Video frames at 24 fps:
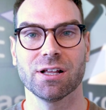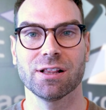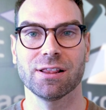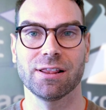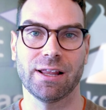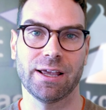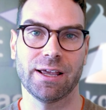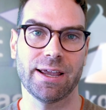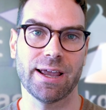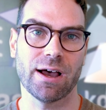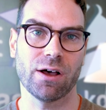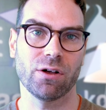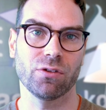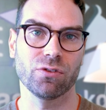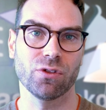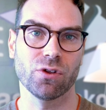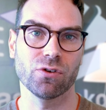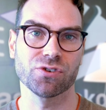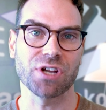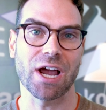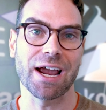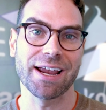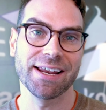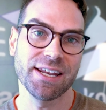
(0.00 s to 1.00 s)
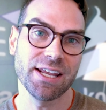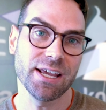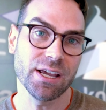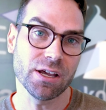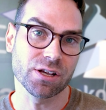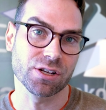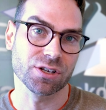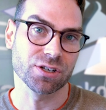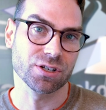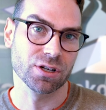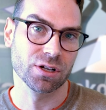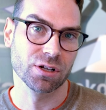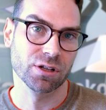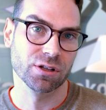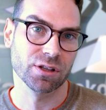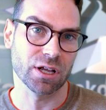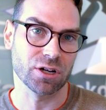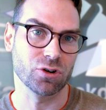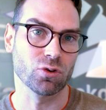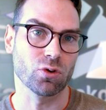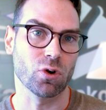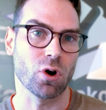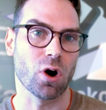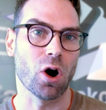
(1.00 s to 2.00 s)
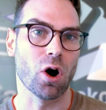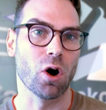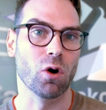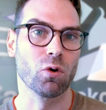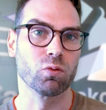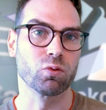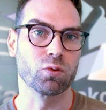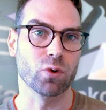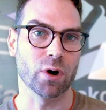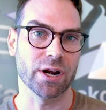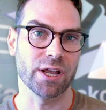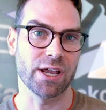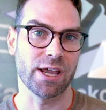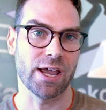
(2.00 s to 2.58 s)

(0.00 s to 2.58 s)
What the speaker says: lay out those ideas that you already